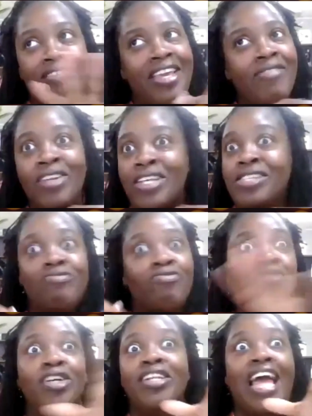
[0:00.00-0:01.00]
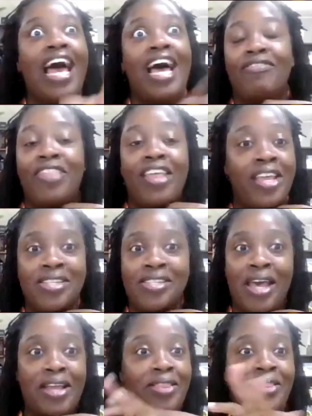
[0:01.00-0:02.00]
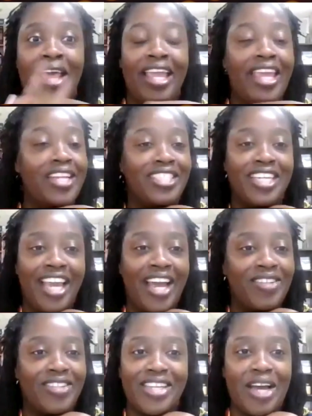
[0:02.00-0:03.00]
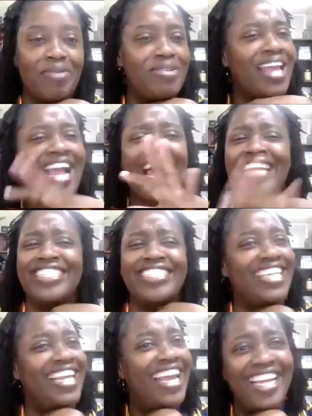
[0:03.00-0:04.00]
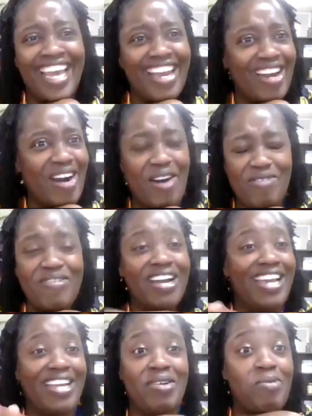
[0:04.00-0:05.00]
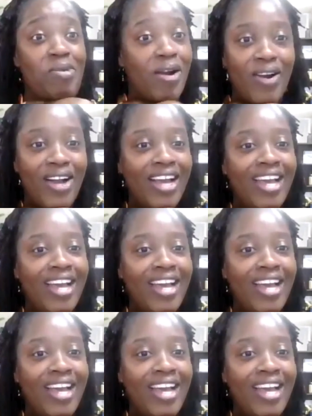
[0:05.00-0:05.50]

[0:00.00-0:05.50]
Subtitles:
giving us real live things like the kitchen countertop, you're like, I just cleaned that off in the work.